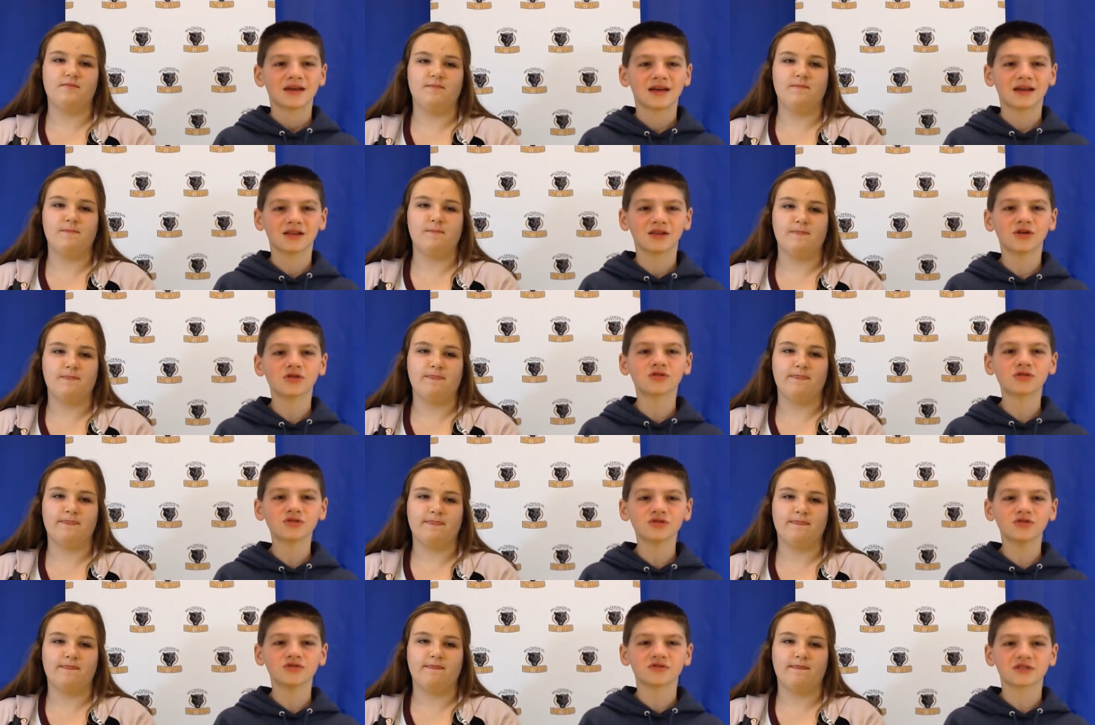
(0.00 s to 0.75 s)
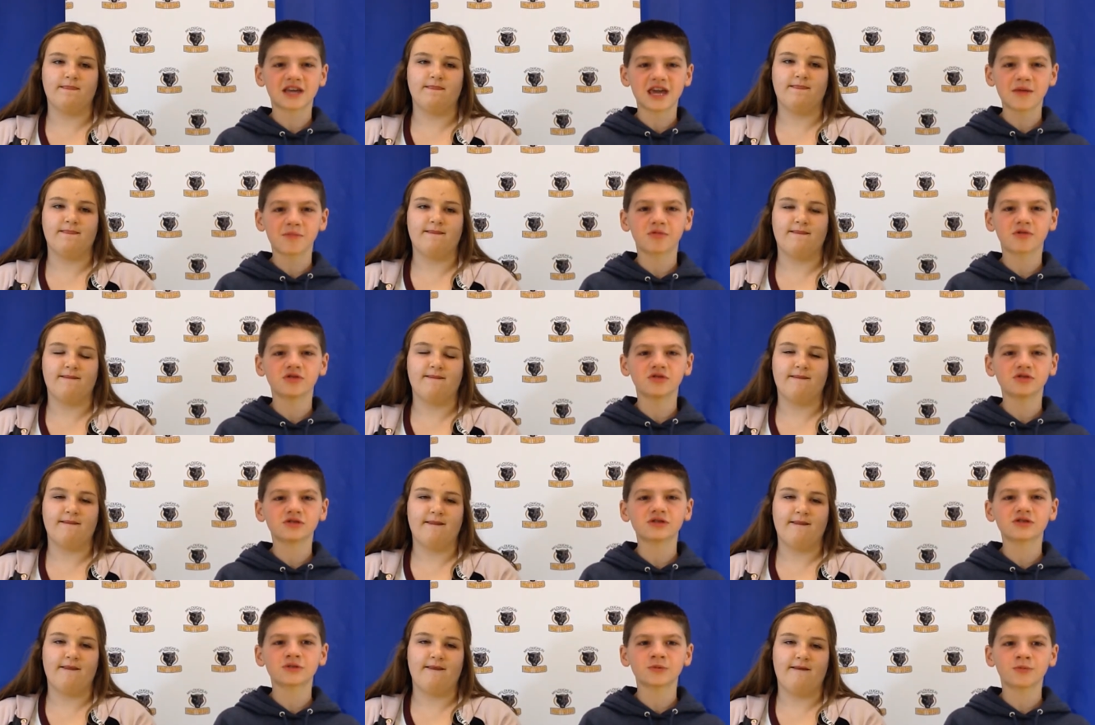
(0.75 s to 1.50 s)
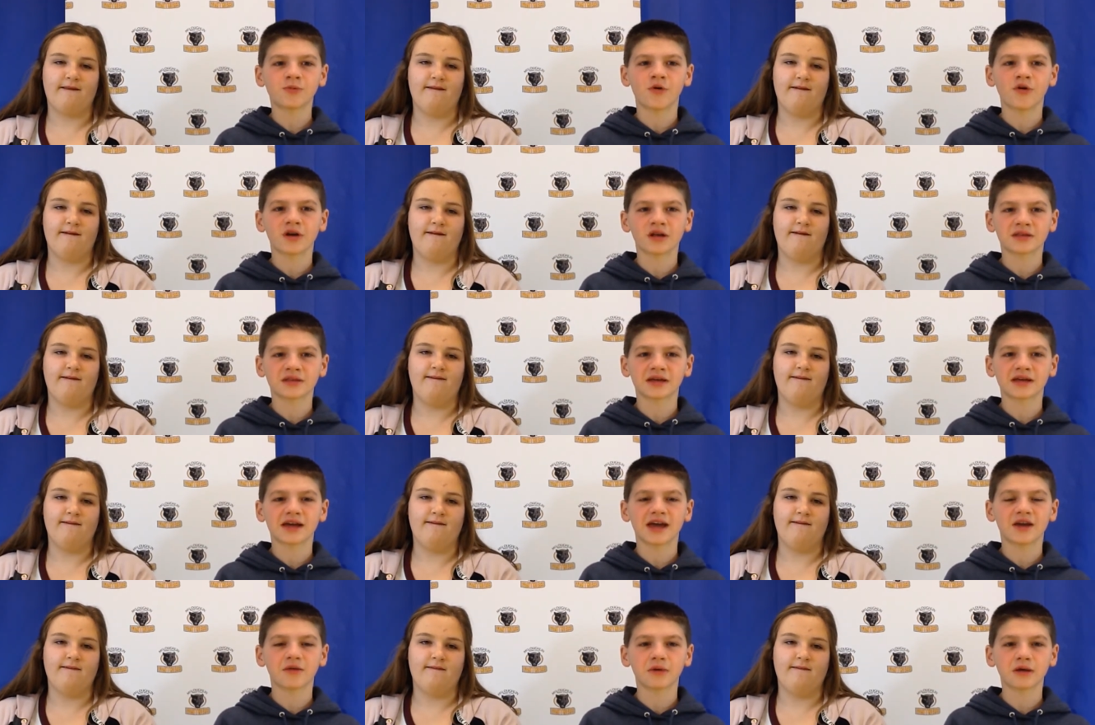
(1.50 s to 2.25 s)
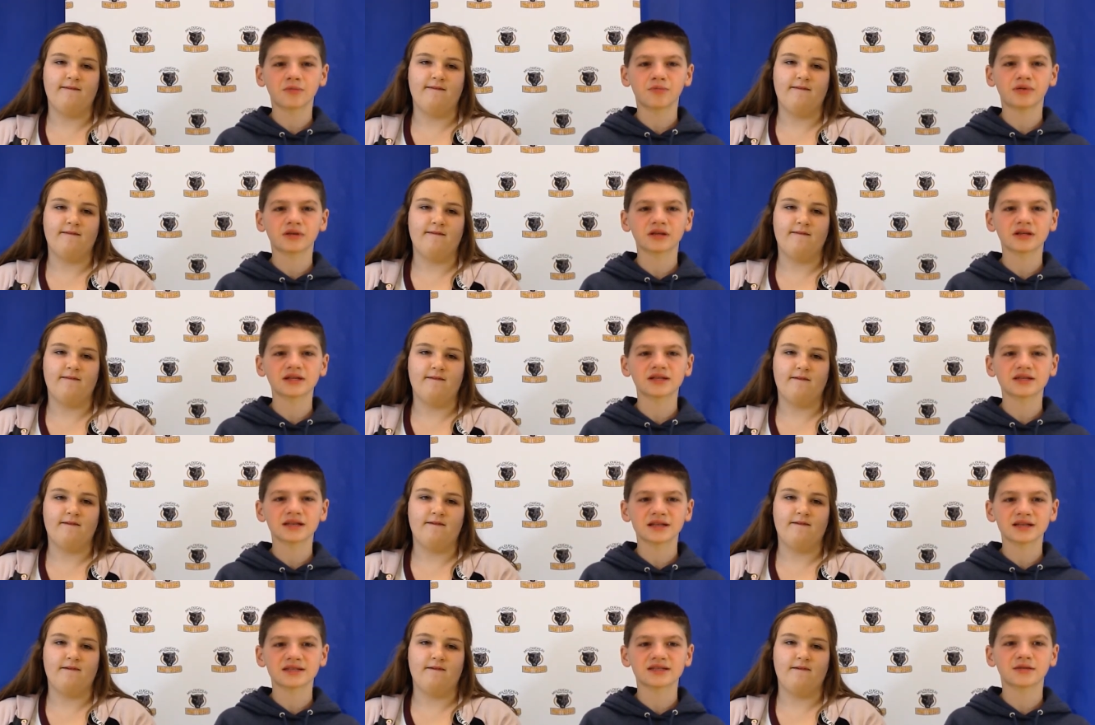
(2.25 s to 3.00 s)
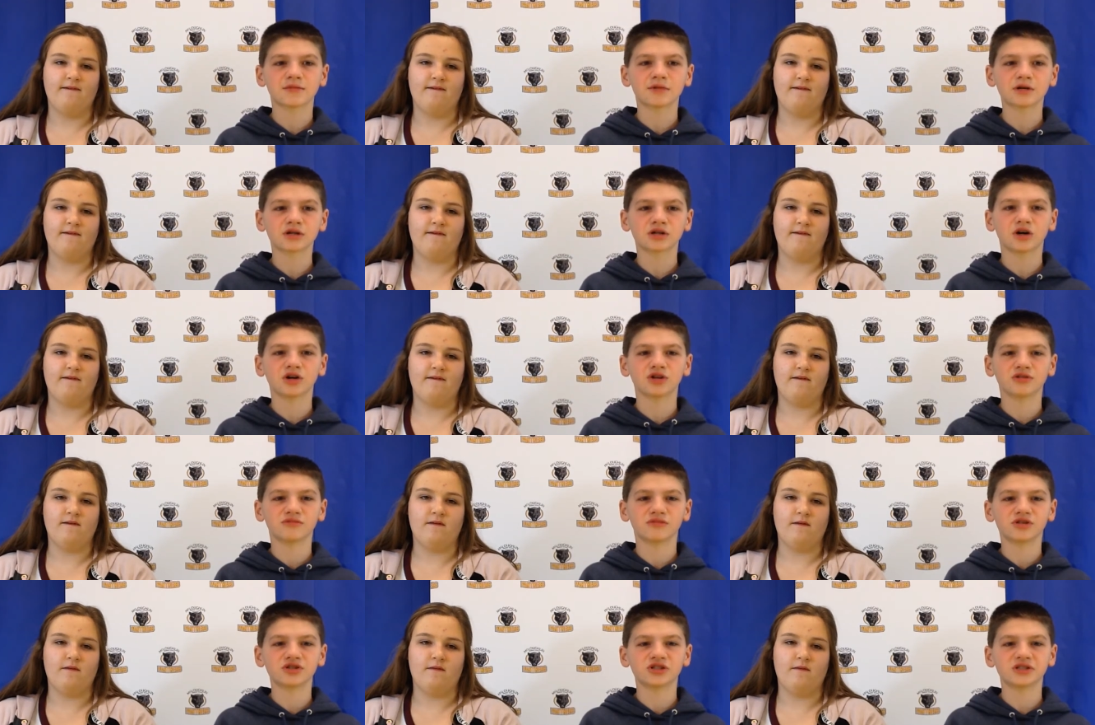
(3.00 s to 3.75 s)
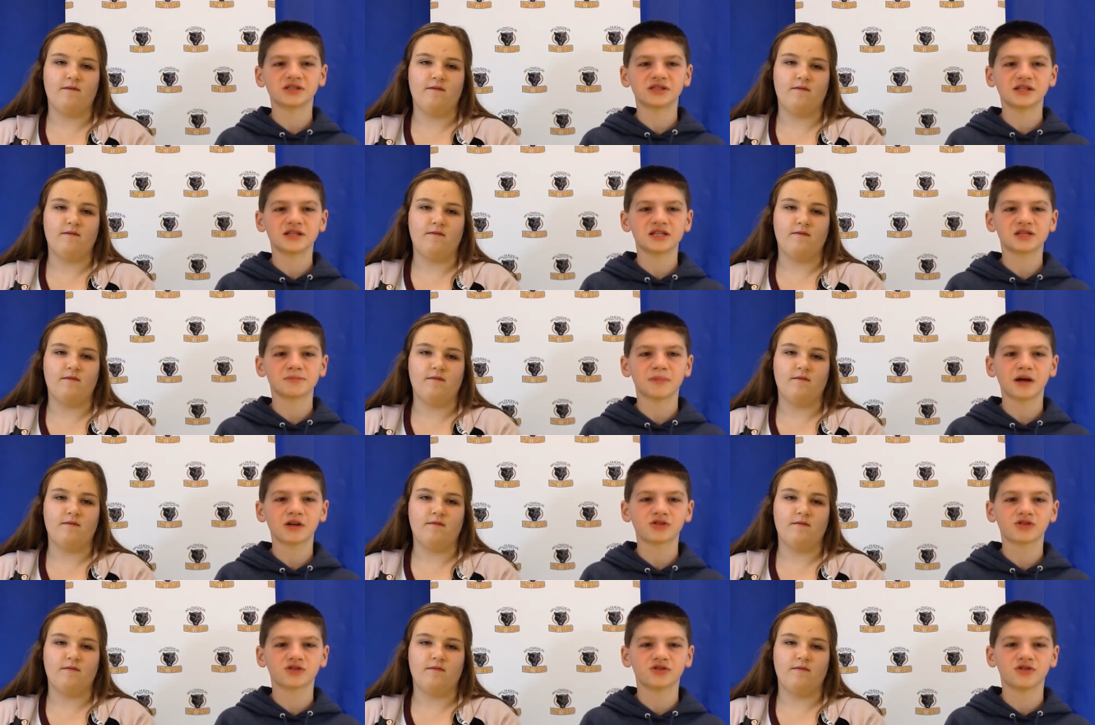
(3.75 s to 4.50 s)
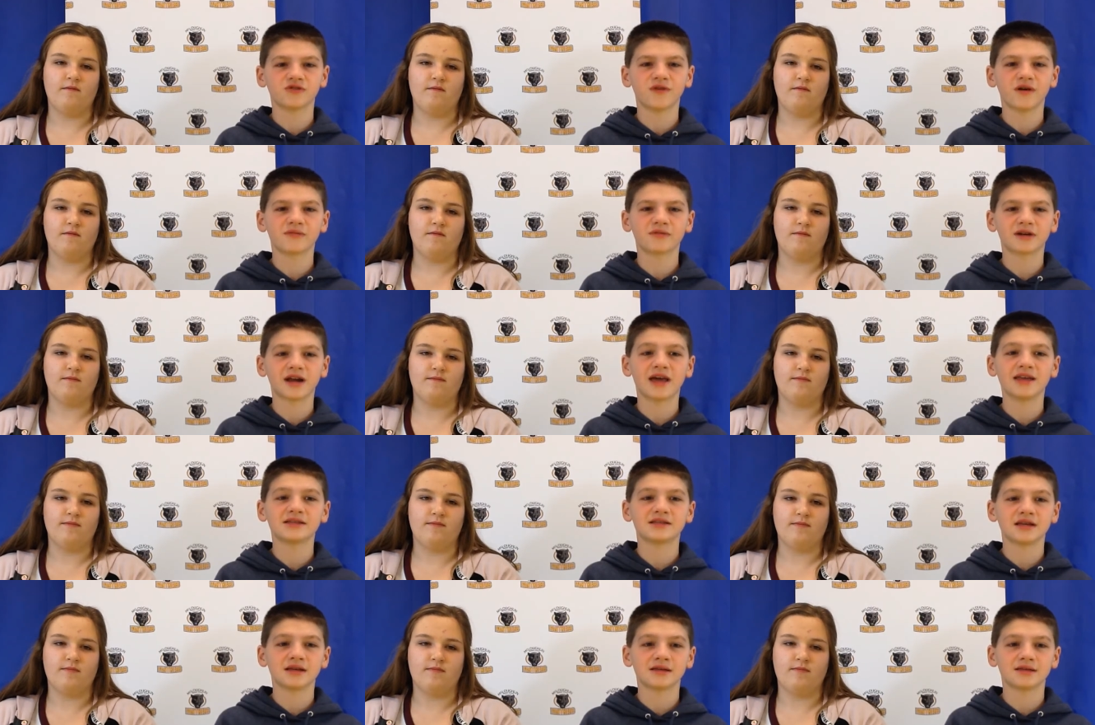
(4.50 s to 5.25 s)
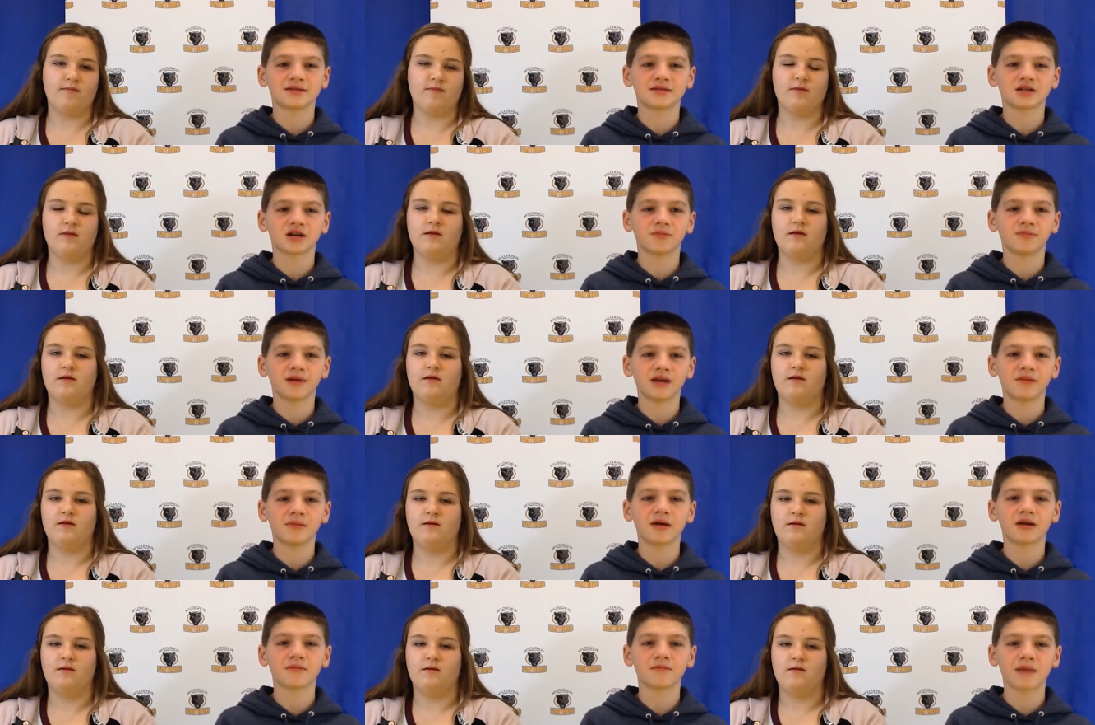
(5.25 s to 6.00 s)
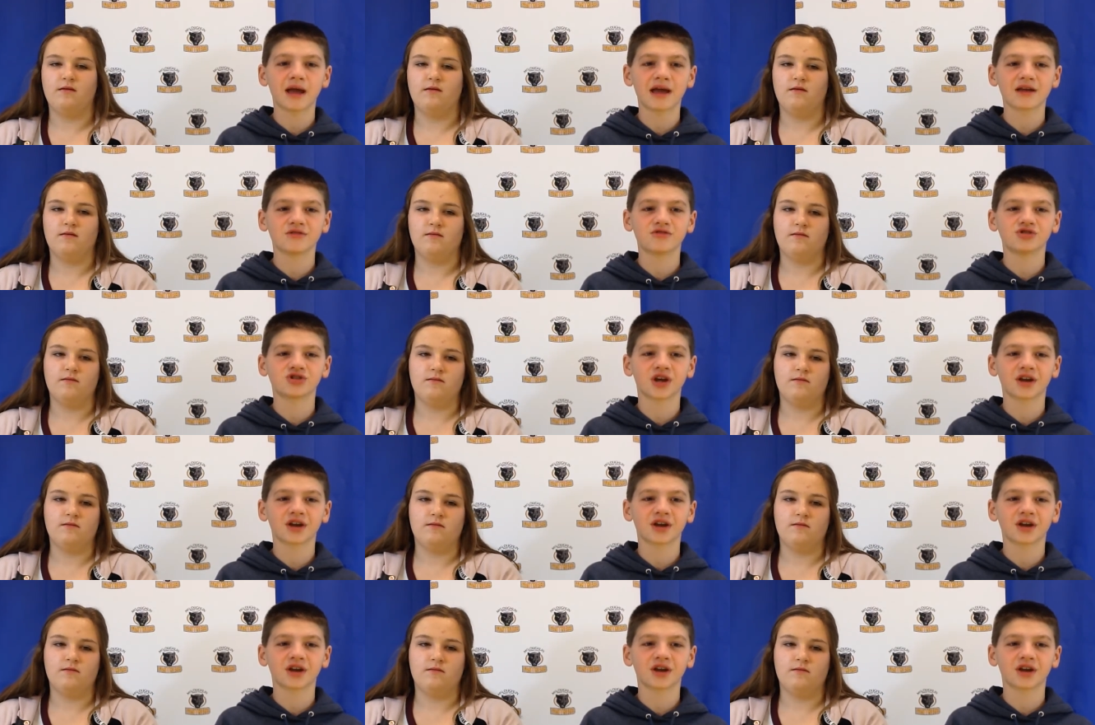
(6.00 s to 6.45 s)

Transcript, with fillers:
Speaker 1: In local news, KEPR News is reporting that Kennewick police said someone called emergency dispatchers November 19th to complain about a man